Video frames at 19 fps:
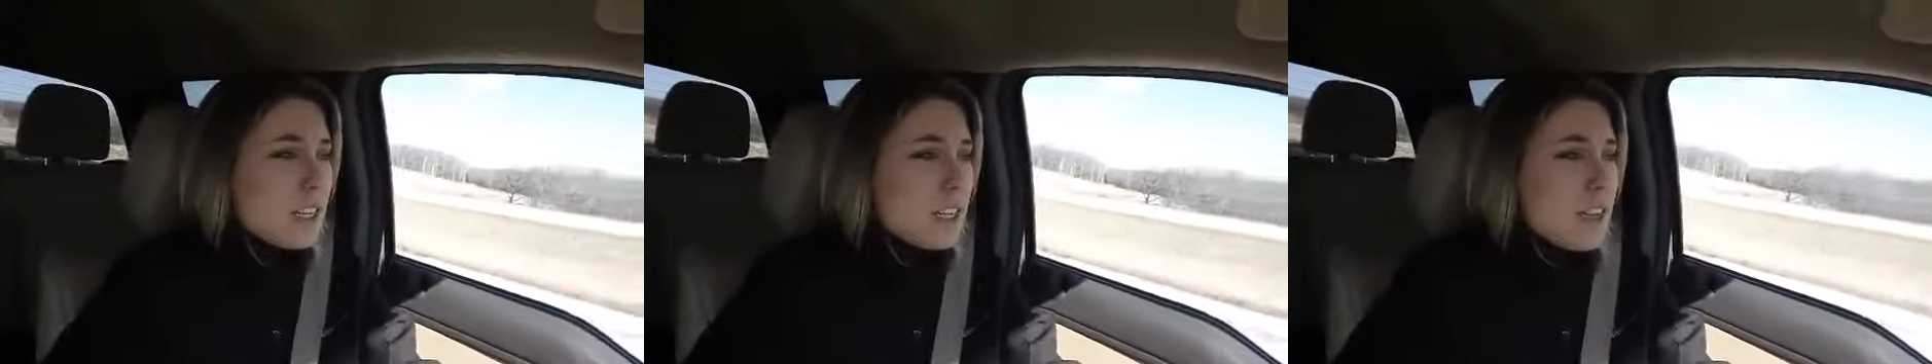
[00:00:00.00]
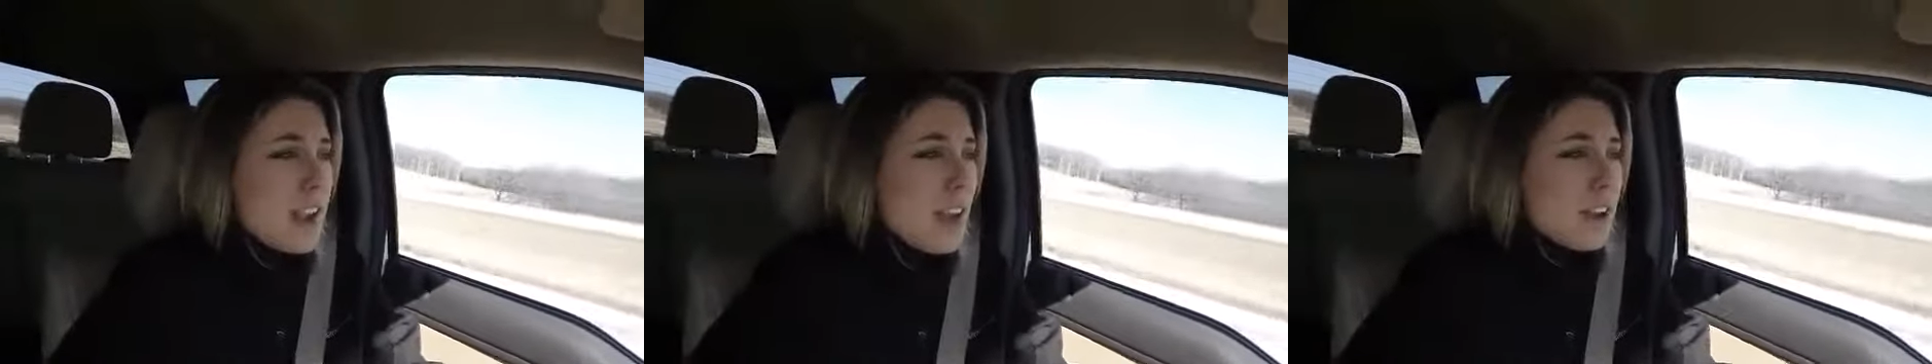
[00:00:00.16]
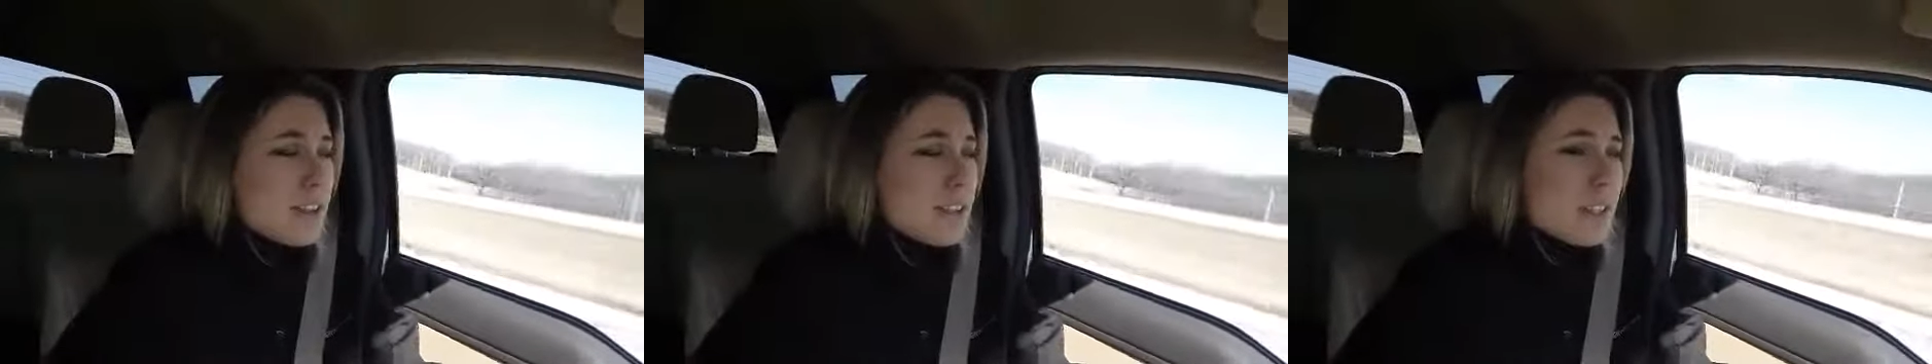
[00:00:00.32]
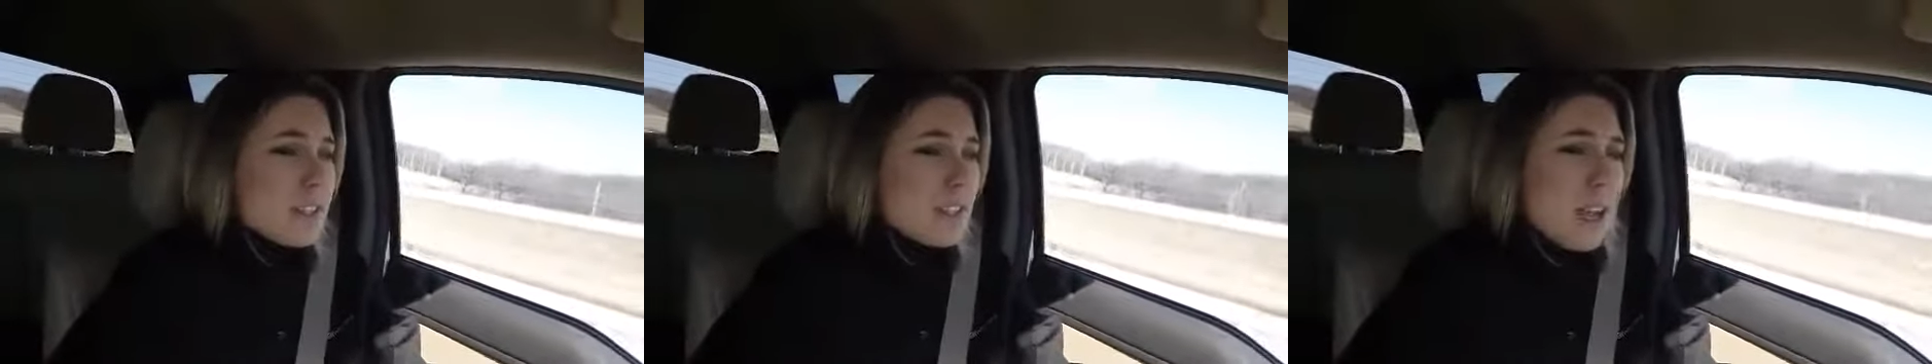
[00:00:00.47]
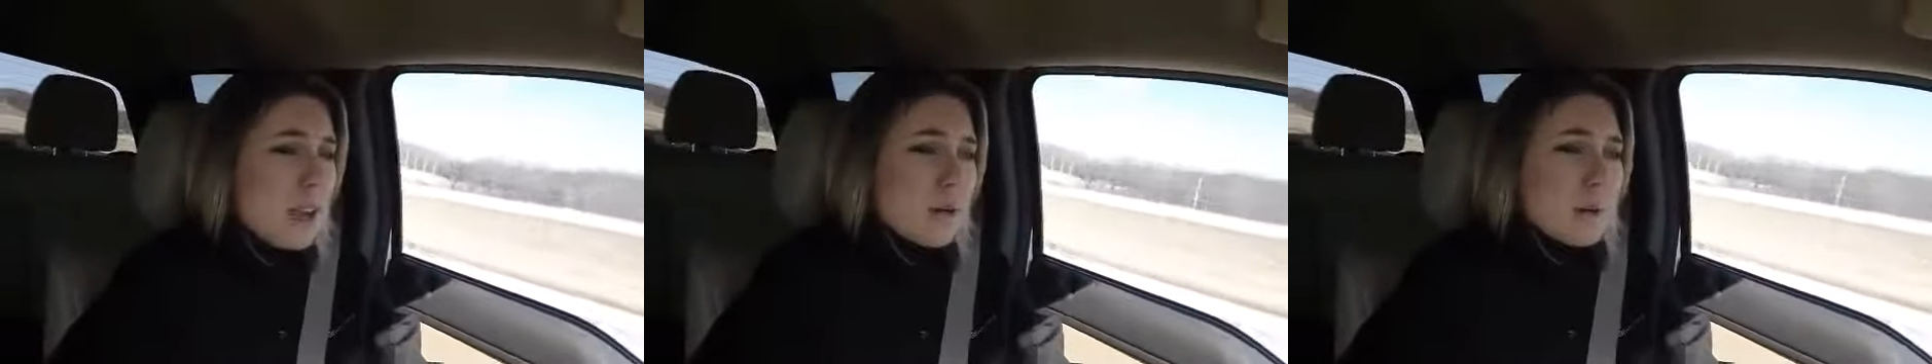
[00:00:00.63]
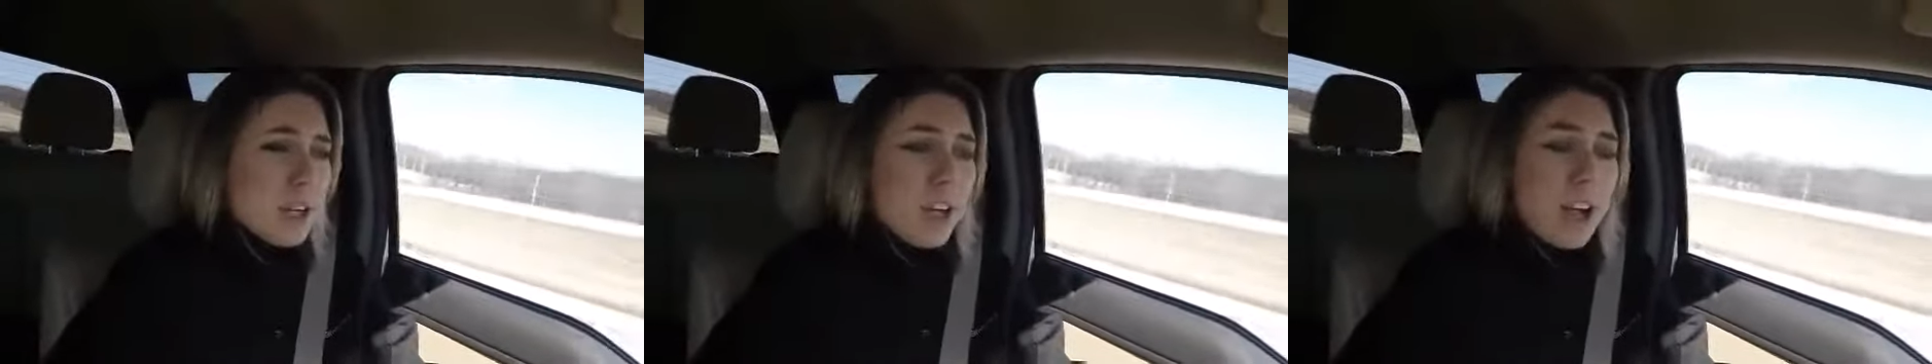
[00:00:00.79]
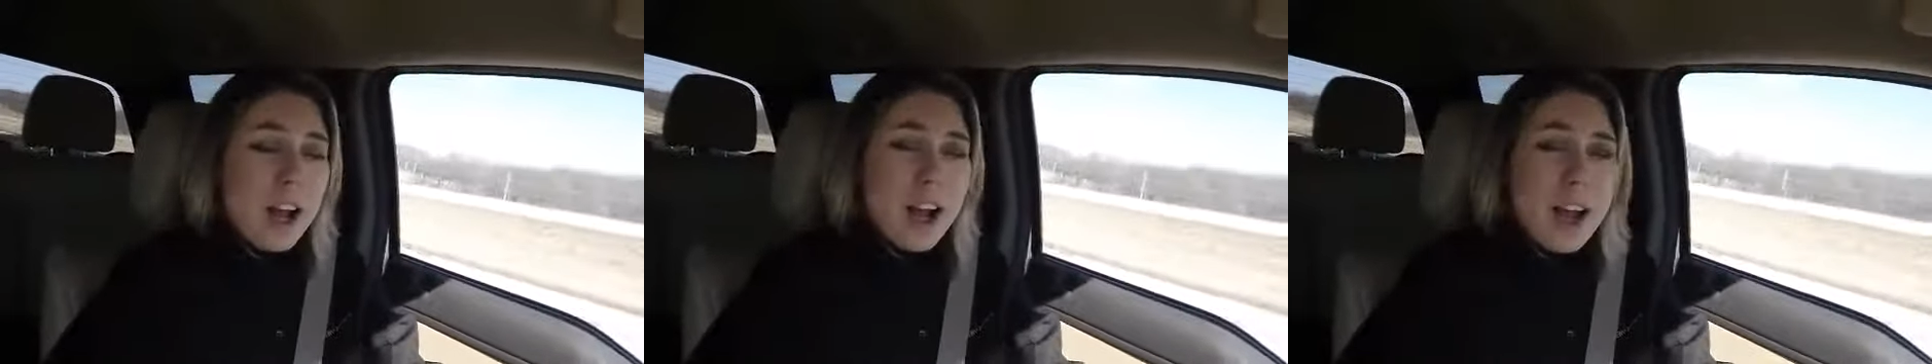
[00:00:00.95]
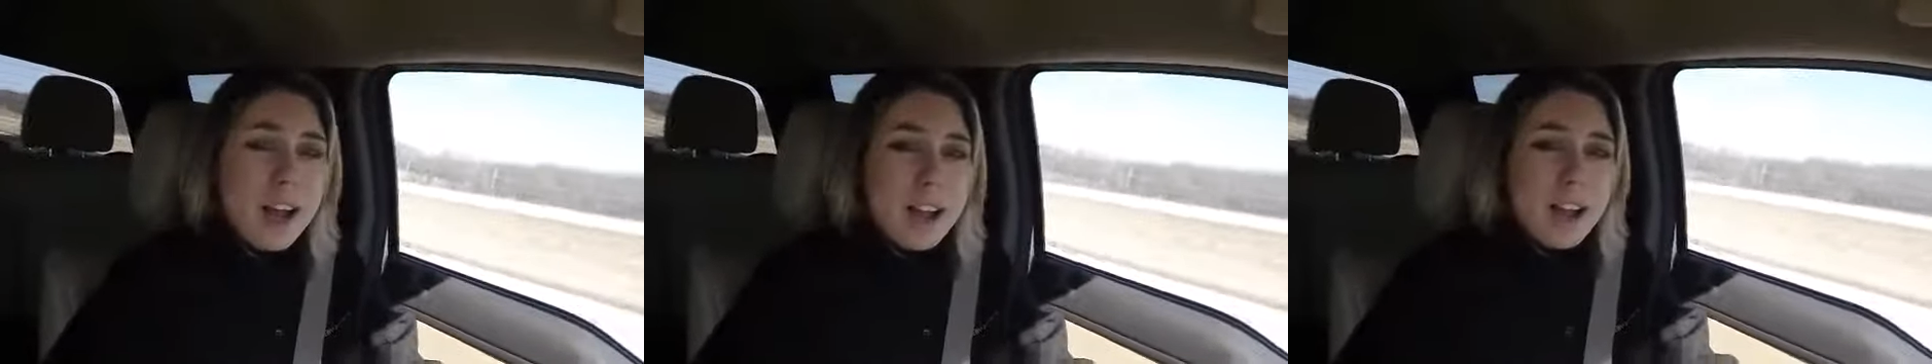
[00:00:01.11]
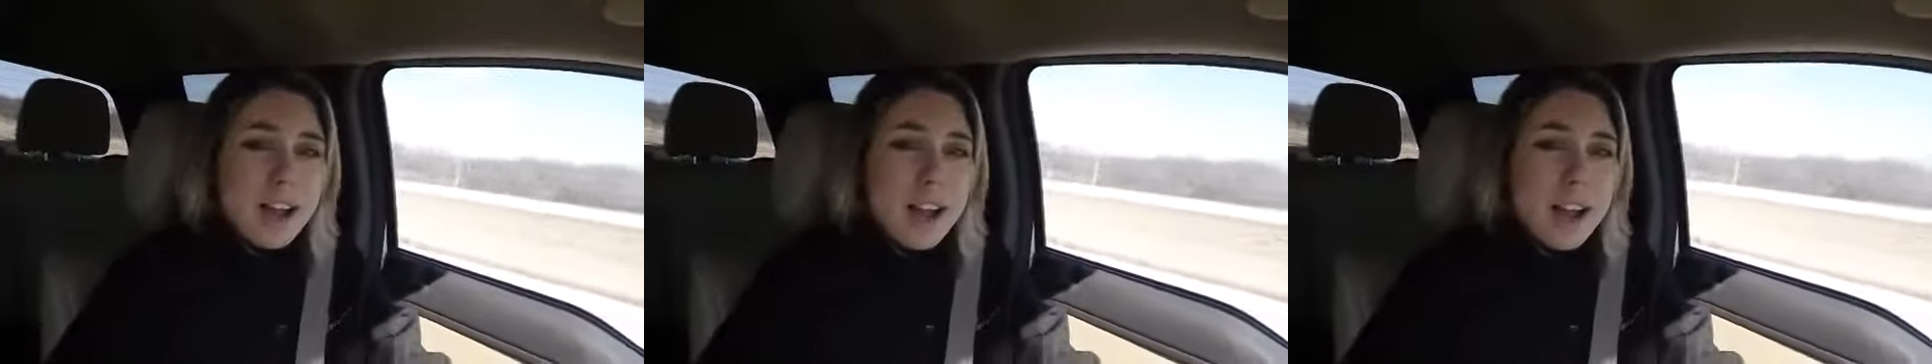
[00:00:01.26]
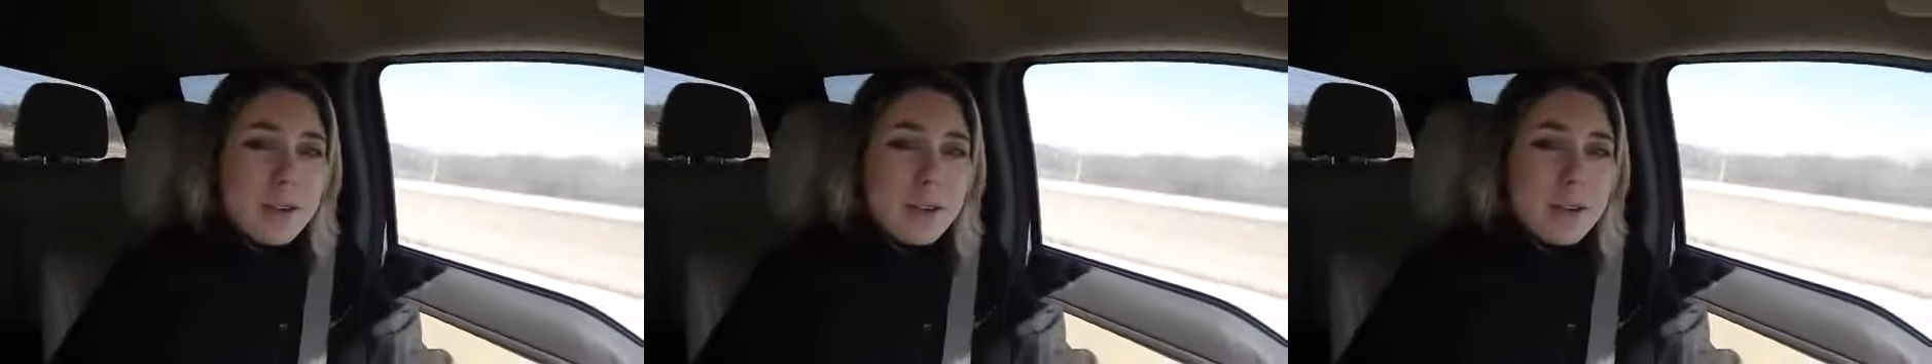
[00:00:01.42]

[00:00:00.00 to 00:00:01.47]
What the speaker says: Now's the time to call.